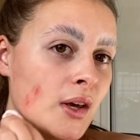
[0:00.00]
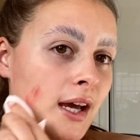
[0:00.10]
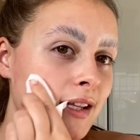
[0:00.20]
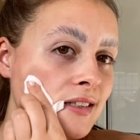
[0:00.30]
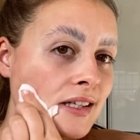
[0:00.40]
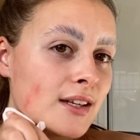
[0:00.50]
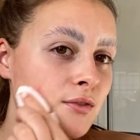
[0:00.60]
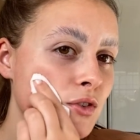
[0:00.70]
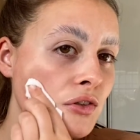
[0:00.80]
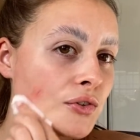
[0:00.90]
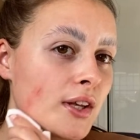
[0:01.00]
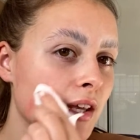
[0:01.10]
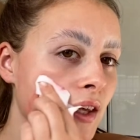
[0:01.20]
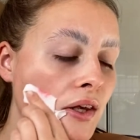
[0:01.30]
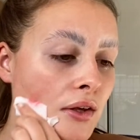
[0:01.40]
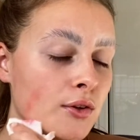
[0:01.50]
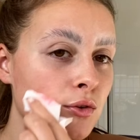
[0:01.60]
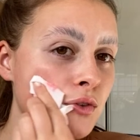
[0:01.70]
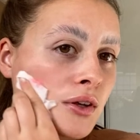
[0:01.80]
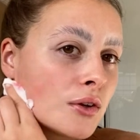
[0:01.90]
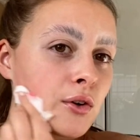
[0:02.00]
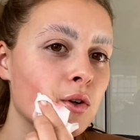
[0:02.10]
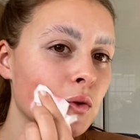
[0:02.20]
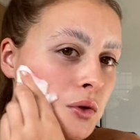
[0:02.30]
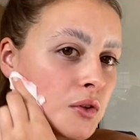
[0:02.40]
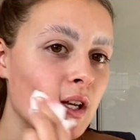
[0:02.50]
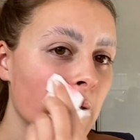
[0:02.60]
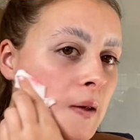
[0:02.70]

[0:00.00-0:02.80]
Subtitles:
instead of just like using your glue stick